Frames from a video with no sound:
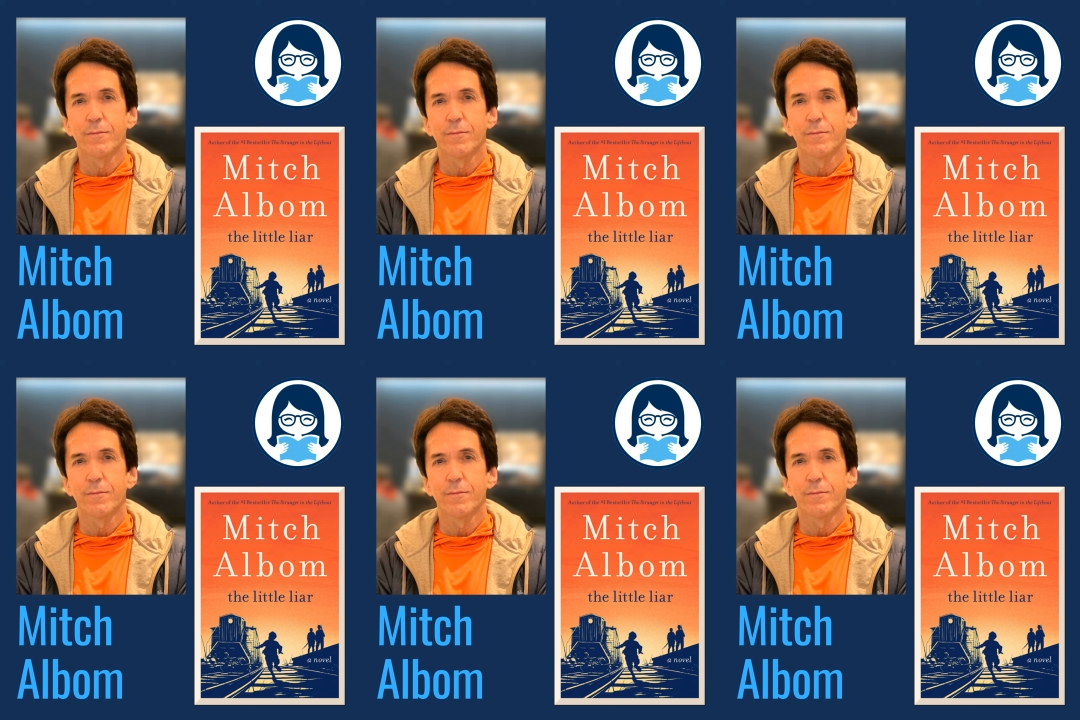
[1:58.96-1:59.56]

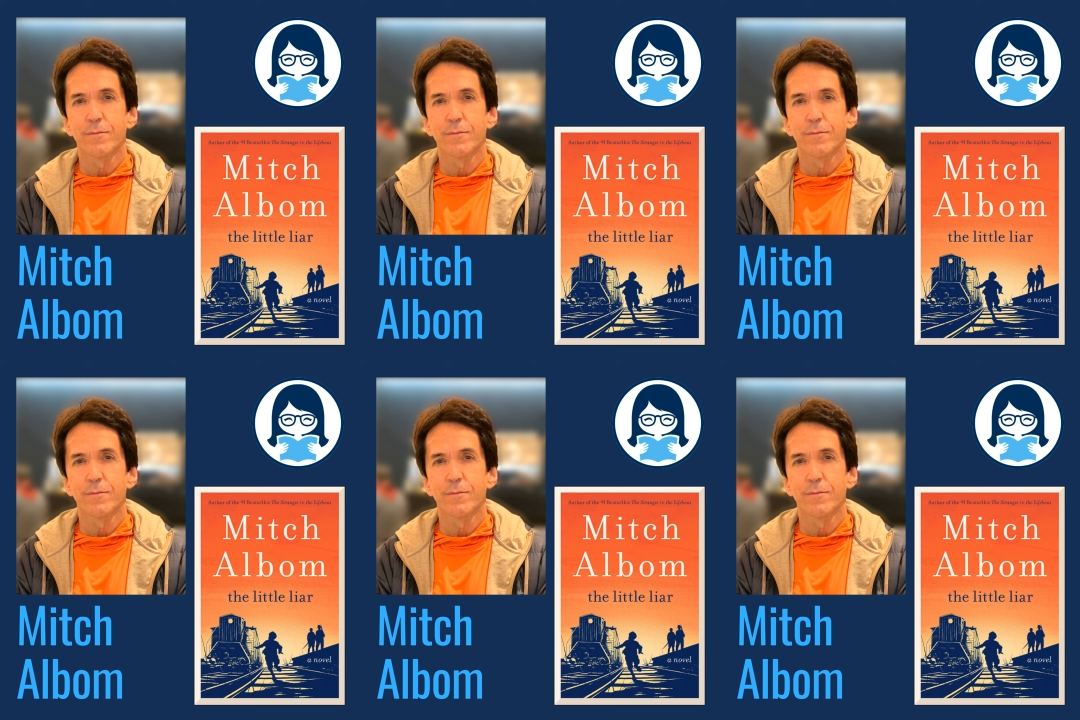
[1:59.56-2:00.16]

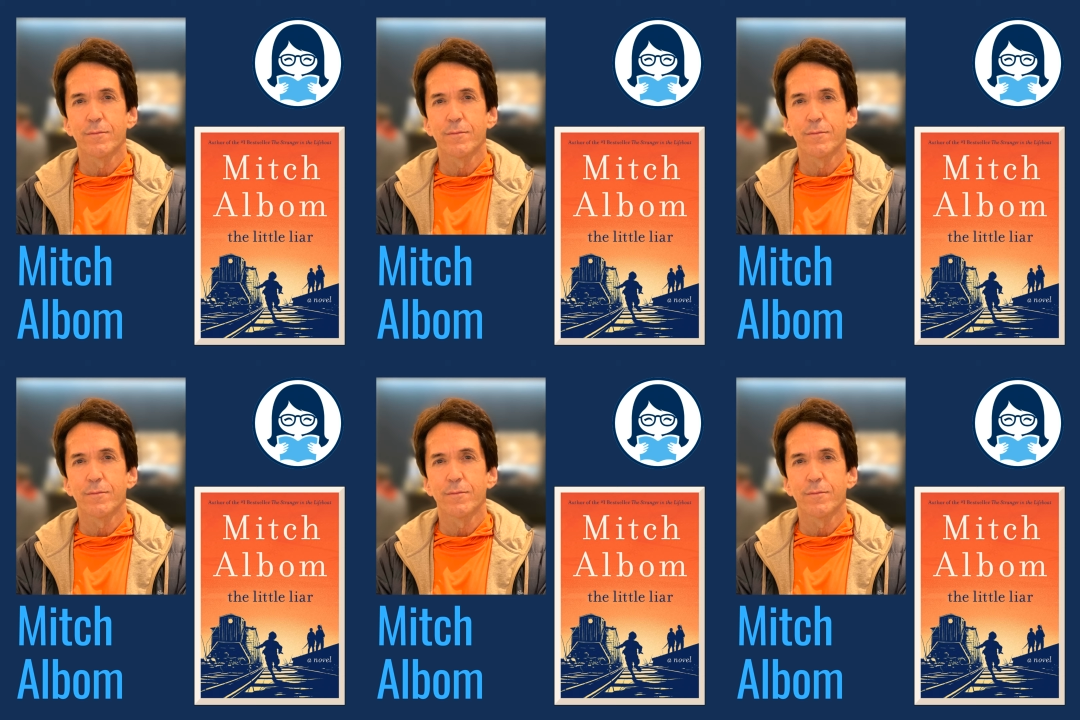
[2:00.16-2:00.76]

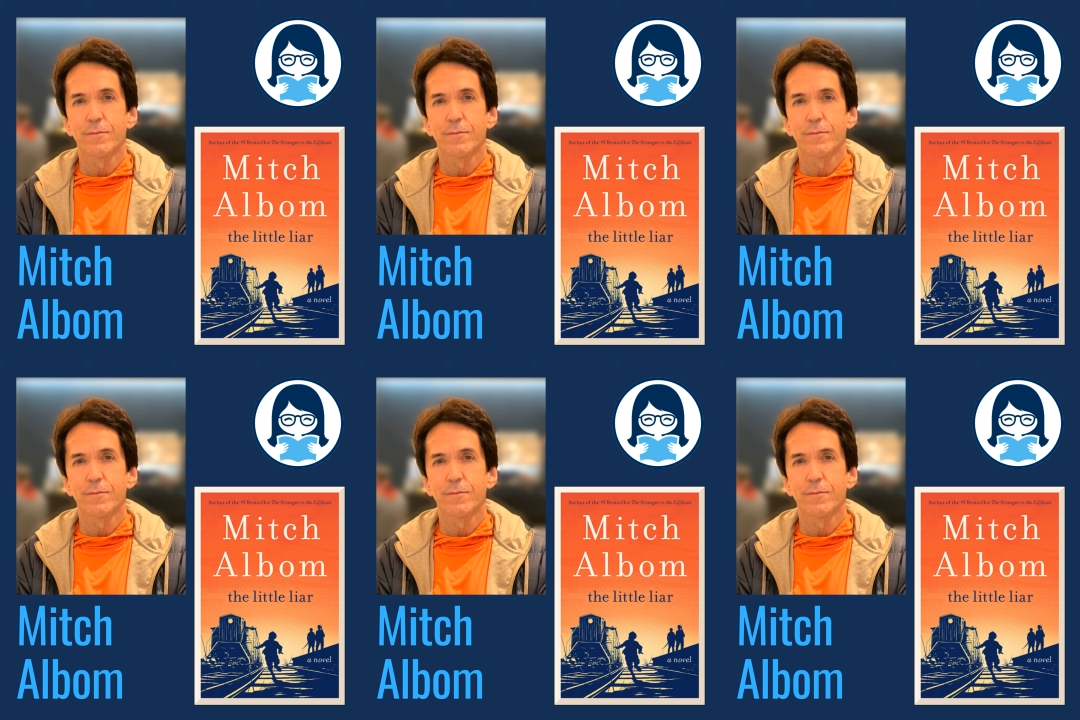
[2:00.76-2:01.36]

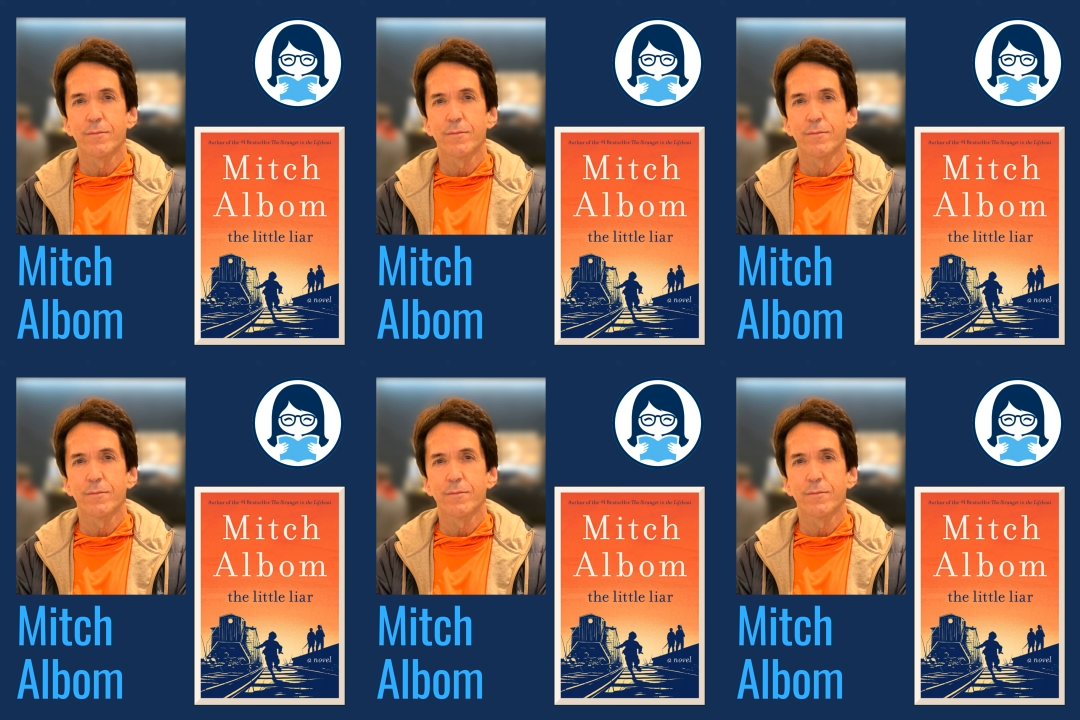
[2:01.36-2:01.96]

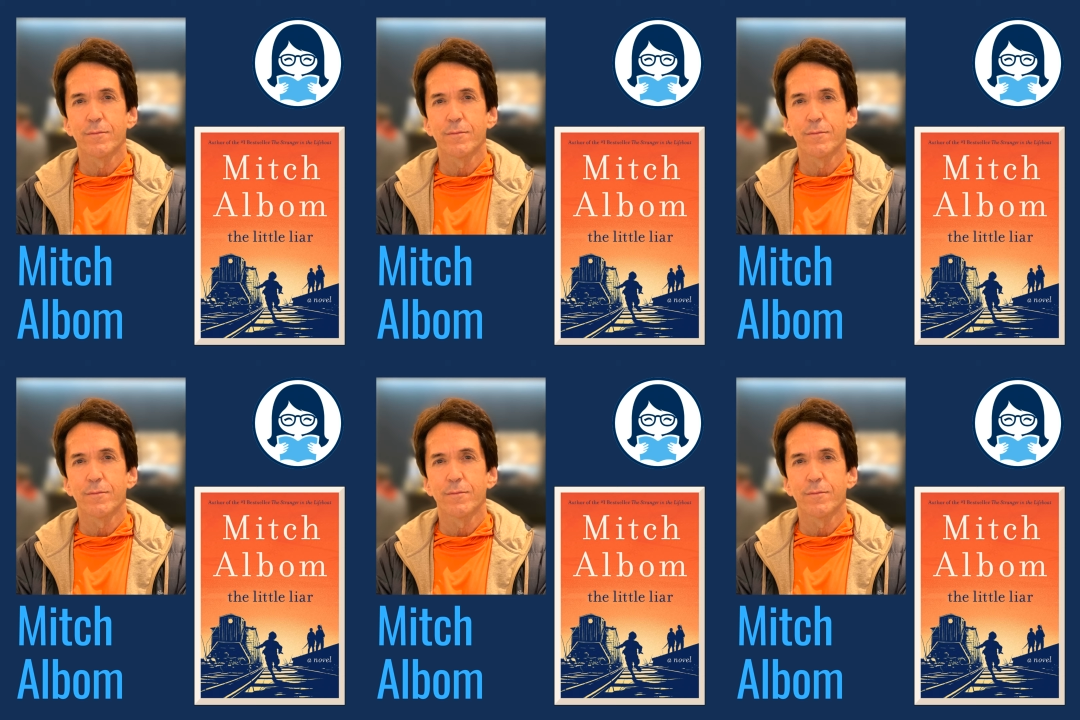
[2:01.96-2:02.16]
The face doesn't move, so there is nothing to read.